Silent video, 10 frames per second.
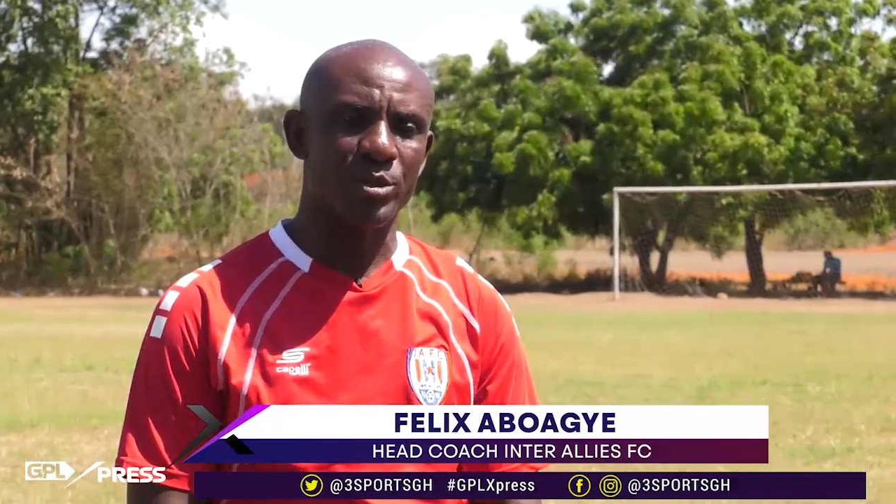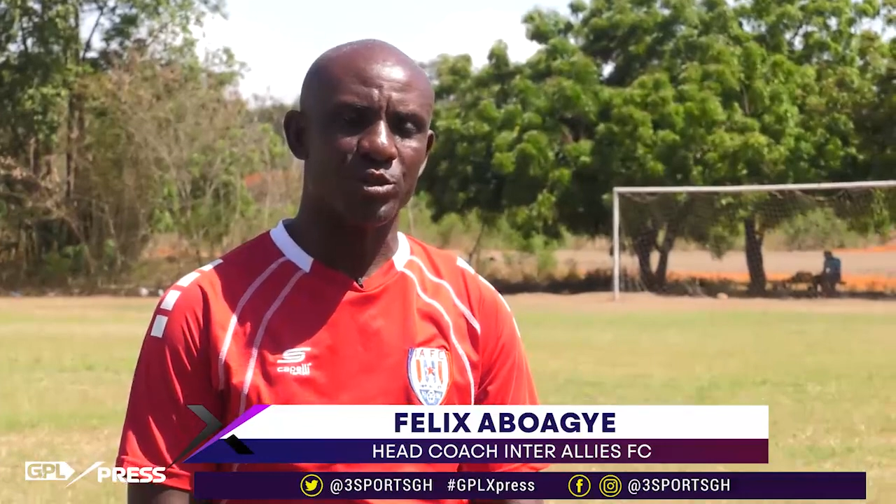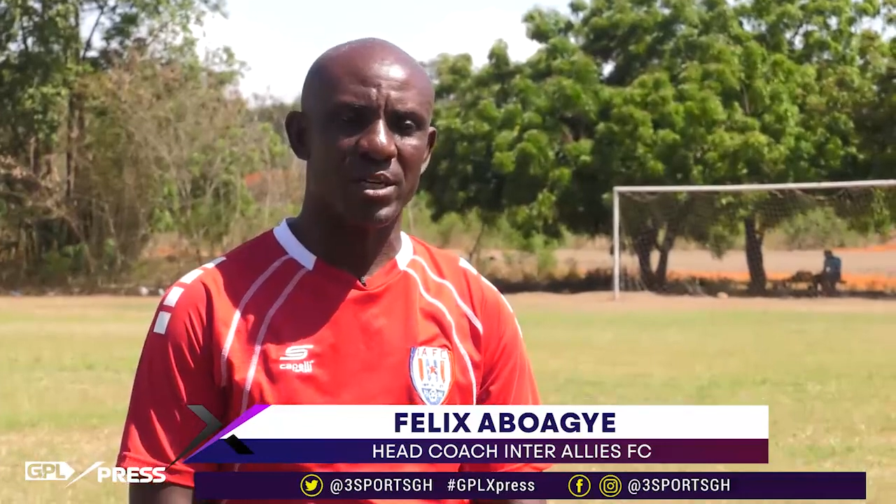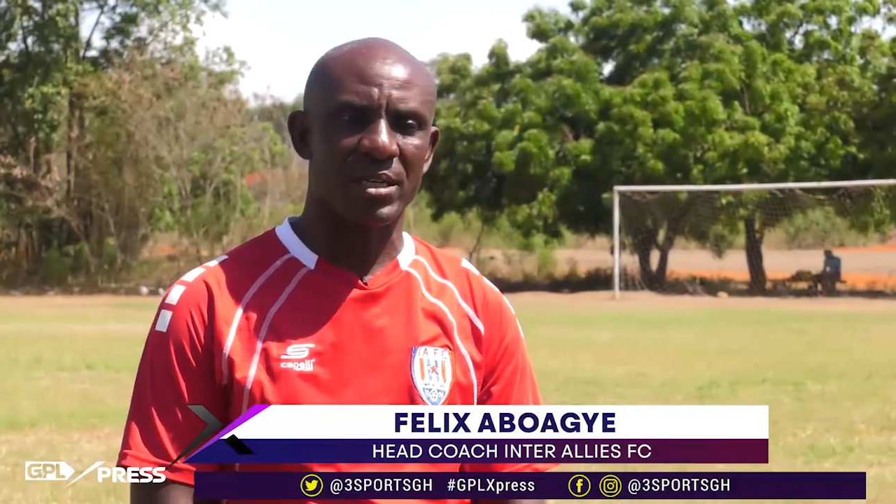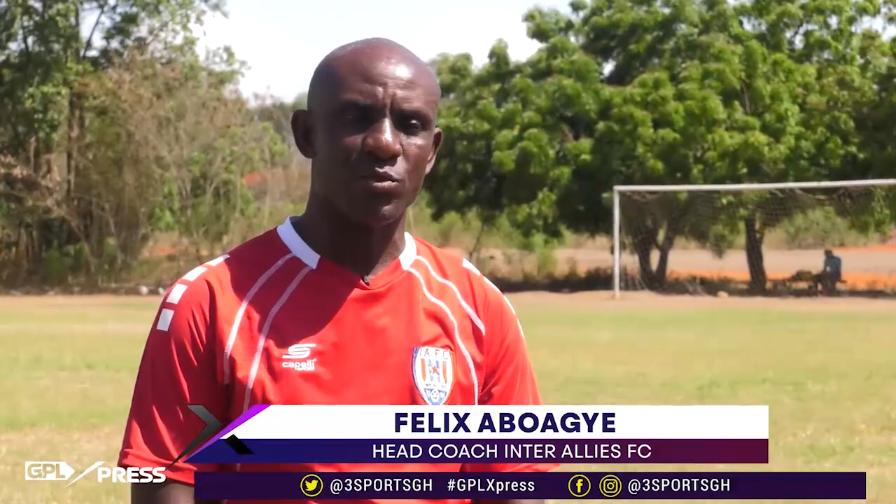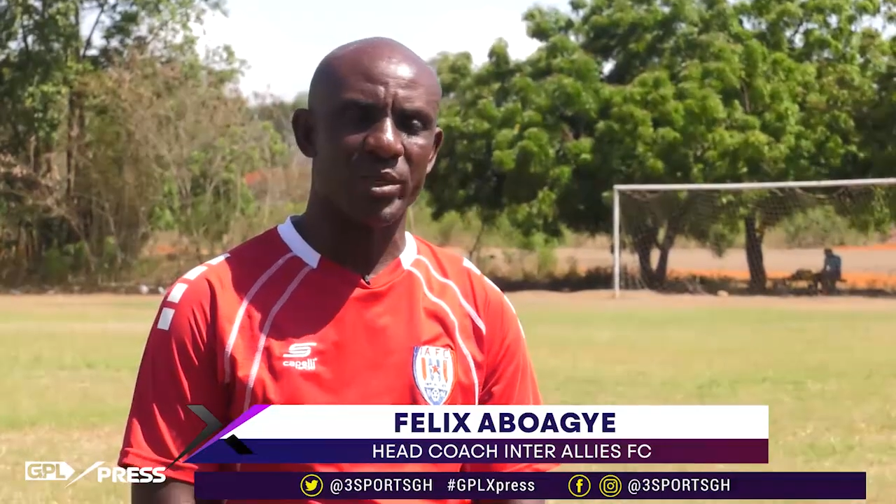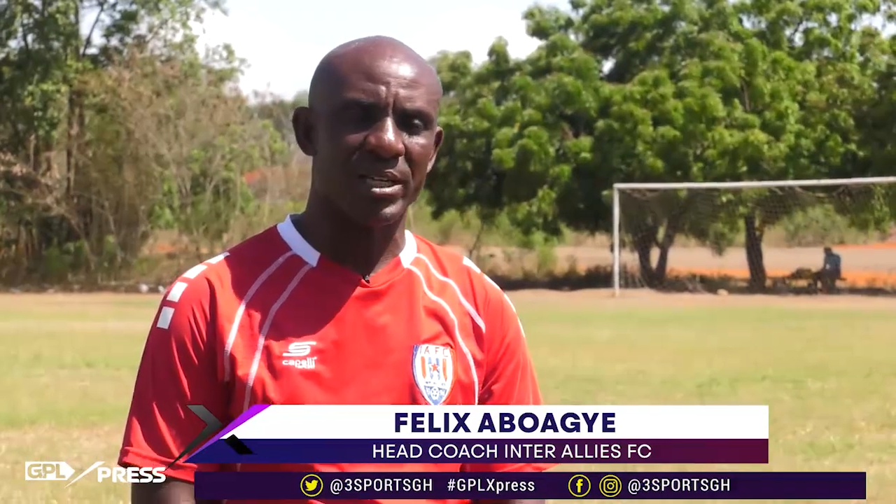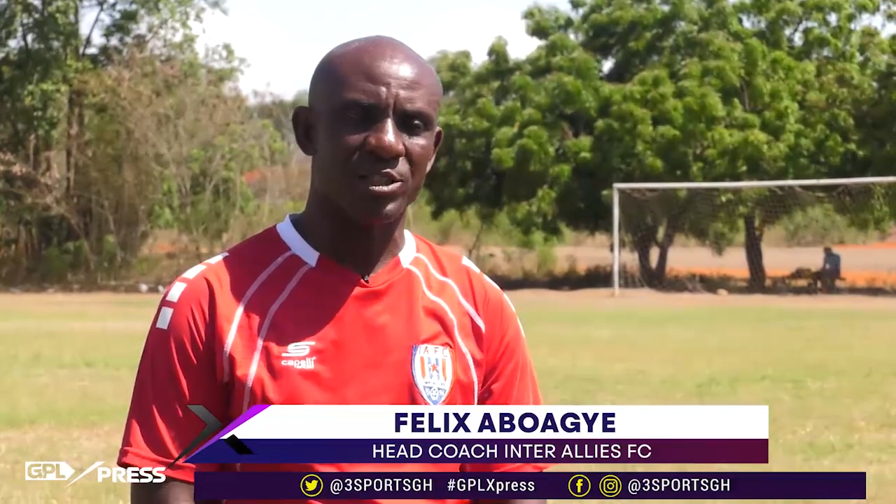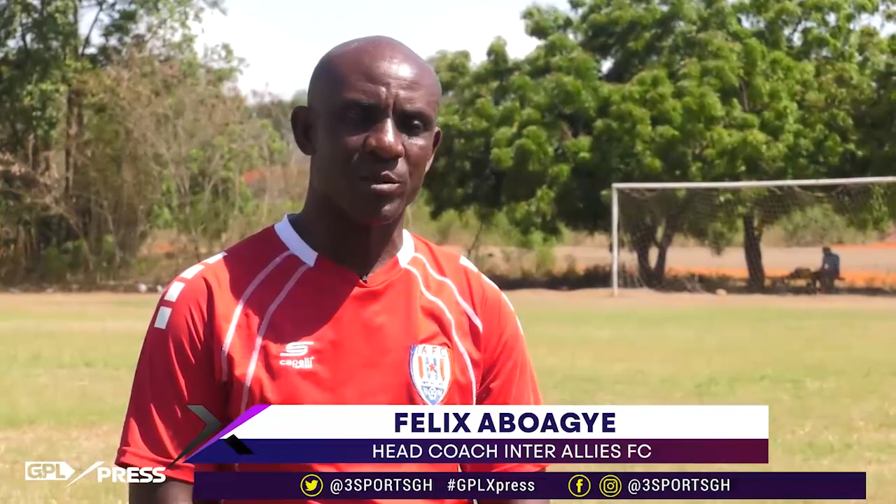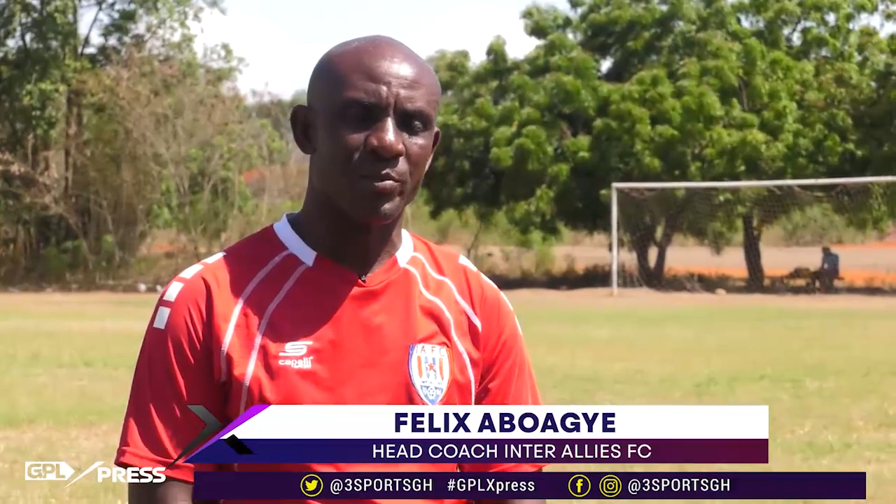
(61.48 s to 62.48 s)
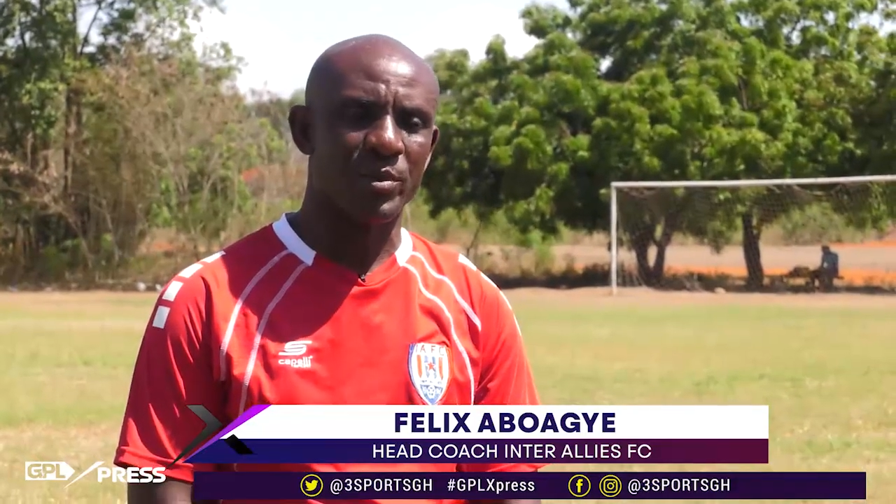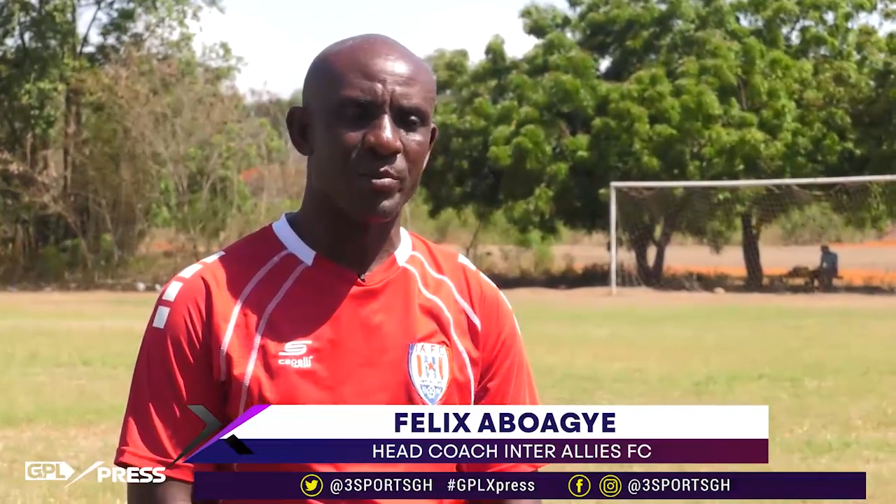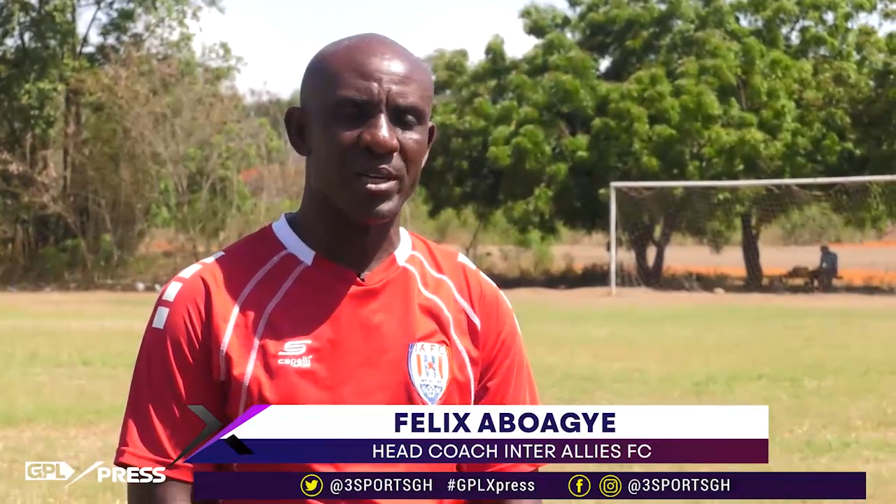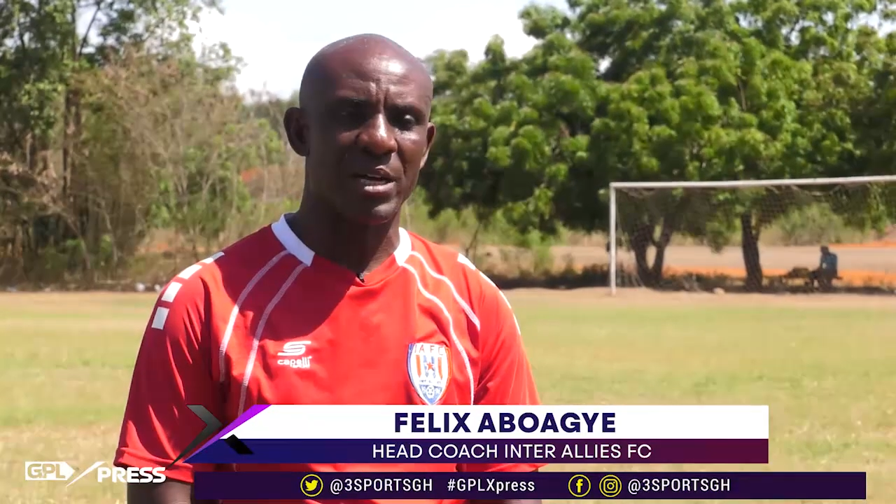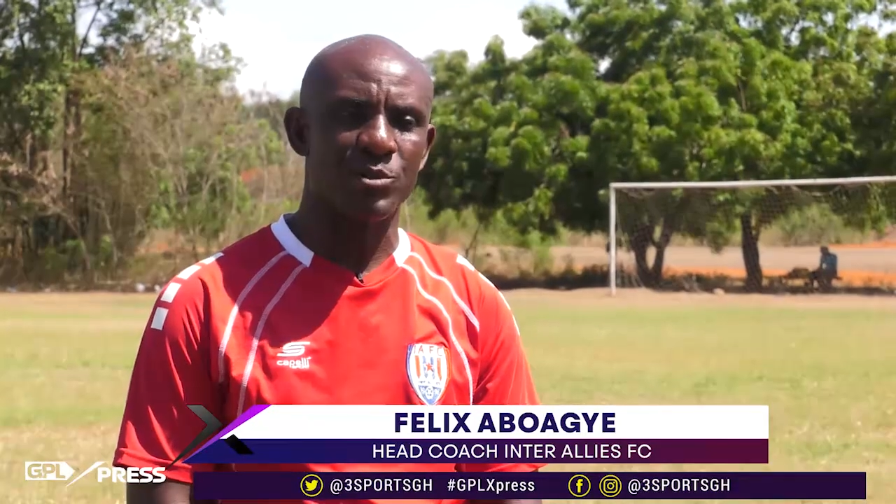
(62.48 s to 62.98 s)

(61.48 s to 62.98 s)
make sure that we catch up, pick